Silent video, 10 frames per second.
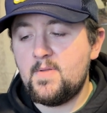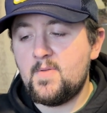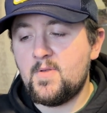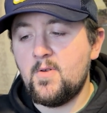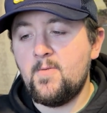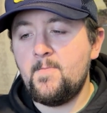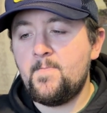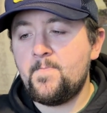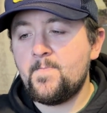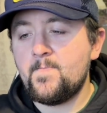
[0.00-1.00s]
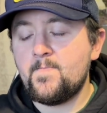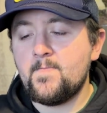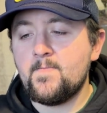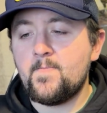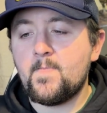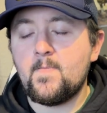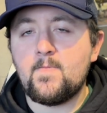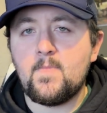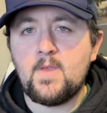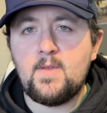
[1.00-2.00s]
So
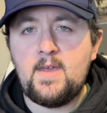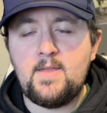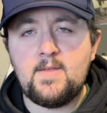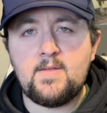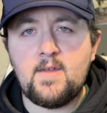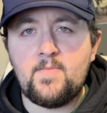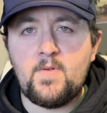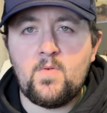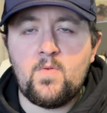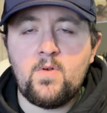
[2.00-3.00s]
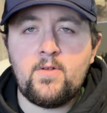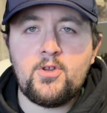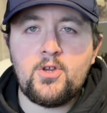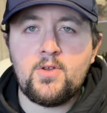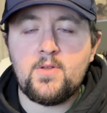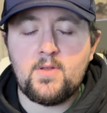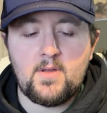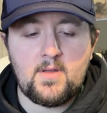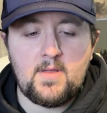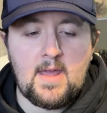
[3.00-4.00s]
heat this up to orange.
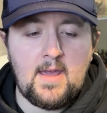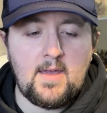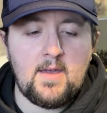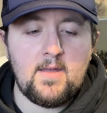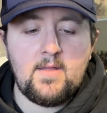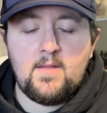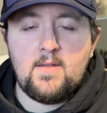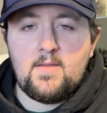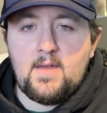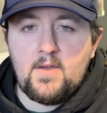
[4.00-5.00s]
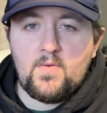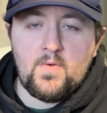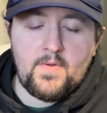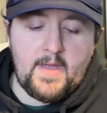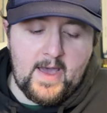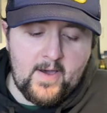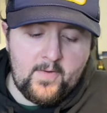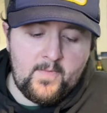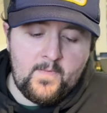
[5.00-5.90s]
I can take it, let it cool down.